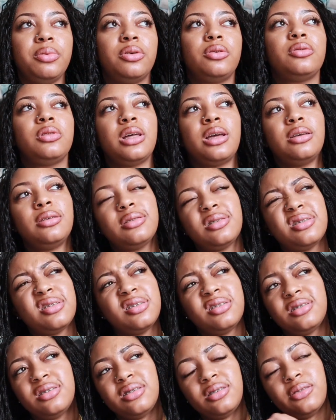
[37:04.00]
bro. Like
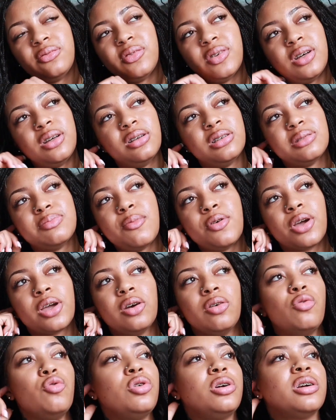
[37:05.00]
fuck
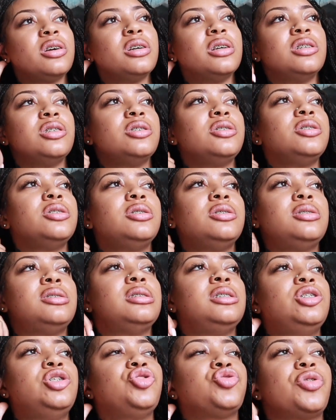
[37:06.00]
smoking hookah and
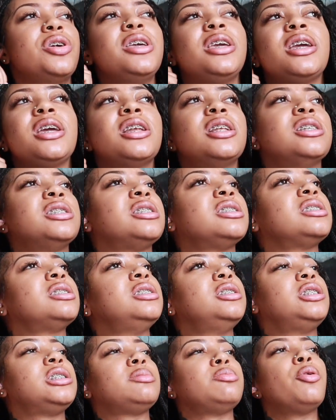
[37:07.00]
drinking and
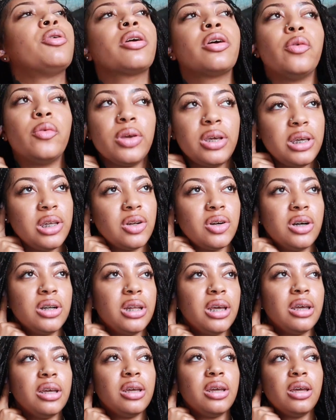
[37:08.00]
smoking weed all
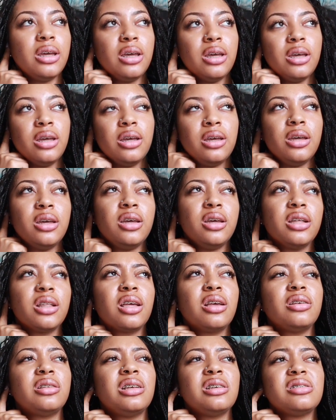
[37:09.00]
day.
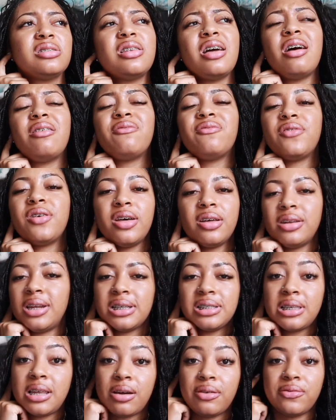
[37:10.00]
Like that's not fun.
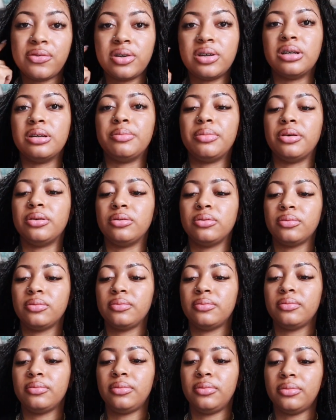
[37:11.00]
That's not fun, bro.
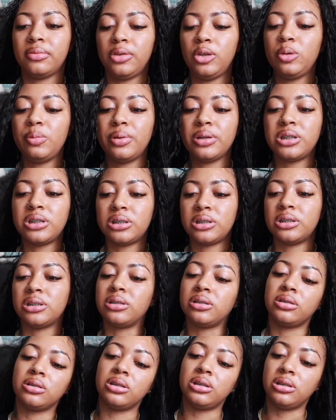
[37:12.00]
You bitches
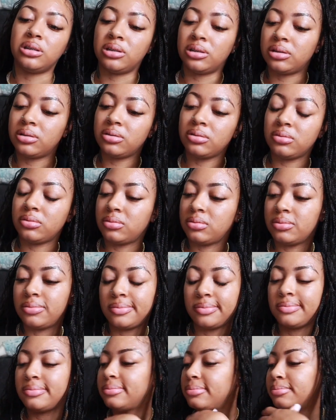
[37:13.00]
is is
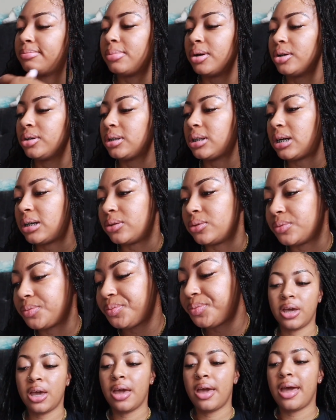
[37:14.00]
burnt out.
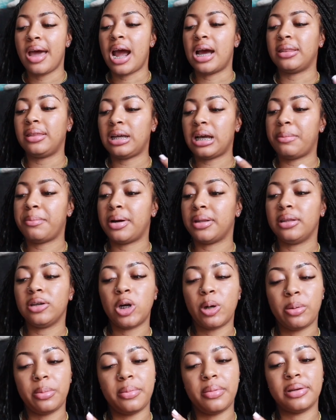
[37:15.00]
I think I'm about to
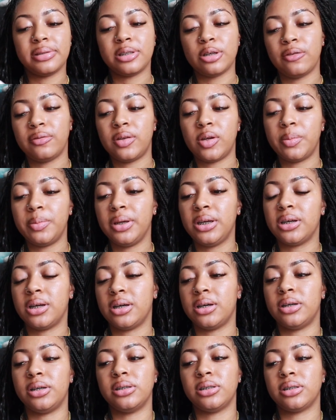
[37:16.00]
go on myself though
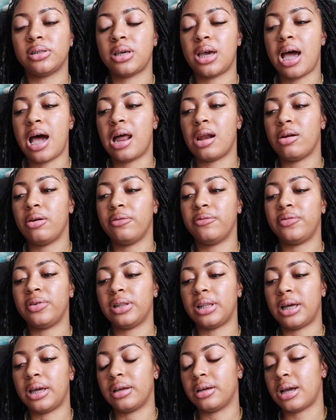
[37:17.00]
because I don't
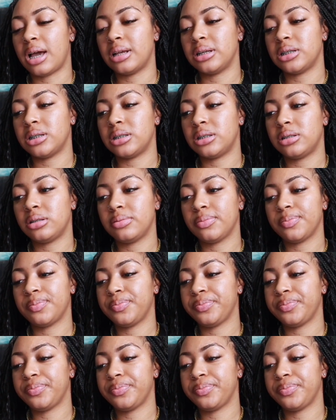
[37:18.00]
feel like I just